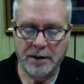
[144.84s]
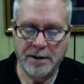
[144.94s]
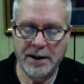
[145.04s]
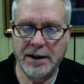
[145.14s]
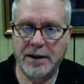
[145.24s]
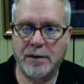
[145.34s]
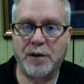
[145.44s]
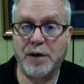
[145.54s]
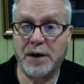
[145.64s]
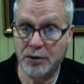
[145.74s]
the
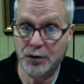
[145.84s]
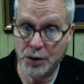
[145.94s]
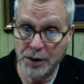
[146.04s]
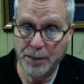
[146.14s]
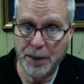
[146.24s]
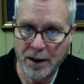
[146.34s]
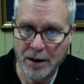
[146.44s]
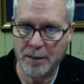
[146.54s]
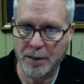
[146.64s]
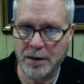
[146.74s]
fig tree
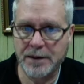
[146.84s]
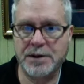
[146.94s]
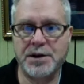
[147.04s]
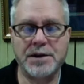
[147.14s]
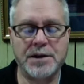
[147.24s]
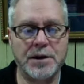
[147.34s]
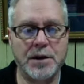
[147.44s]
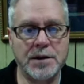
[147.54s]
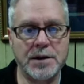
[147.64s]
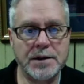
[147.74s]
parable that Jesus
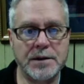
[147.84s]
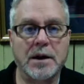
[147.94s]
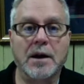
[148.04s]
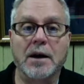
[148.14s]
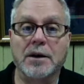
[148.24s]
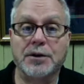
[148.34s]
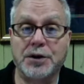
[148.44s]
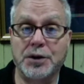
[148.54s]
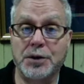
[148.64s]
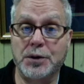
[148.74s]
uses
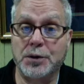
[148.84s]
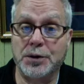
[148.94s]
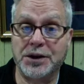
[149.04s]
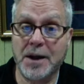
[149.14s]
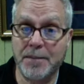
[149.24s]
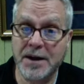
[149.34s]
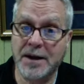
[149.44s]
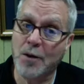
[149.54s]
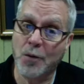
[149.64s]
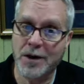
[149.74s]
to
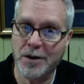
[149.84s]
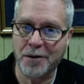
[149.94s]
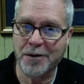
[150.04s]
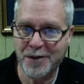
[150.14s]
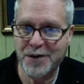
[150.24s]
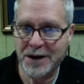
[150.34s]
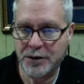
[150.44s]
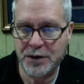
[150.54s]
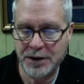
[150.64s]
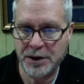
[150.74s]
something that we call the fig
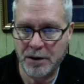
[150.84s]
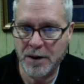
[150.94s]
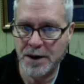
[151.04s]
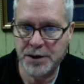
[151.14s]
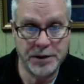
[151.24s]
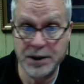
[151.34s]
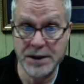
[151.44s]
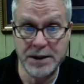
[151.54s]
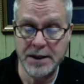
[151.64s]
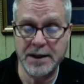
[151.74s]
tree generation.
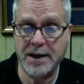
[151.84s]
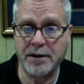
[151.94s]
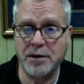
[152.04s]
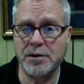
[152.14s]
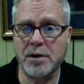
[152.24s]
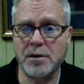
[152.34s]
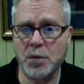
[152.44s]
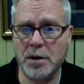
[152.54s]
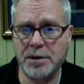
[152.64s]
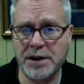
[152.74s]
Jesus did not use those
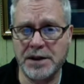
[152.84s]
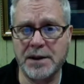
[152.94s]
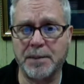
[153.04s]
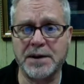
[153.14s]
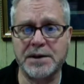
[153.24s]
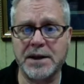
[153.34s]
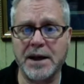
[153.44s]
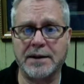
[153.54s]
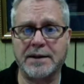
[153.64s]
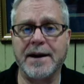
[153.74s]
words. He simply
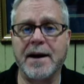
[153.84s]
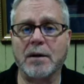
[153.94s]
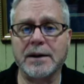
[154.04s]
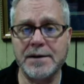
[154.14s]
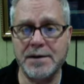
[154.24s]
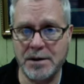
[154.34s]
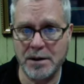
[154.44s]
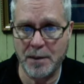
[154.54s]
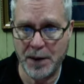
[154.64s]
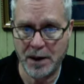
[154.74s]
said, now listen to
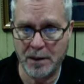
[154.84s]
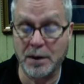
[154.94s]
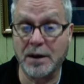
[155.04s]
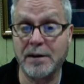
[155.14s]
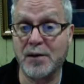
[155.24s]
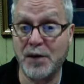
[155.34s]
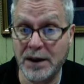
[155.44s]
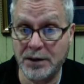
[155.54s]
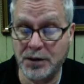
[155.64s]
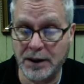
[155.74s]
the parable of the
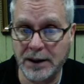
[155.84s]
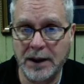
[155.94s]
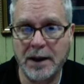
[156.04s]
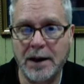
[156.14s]
fig tree.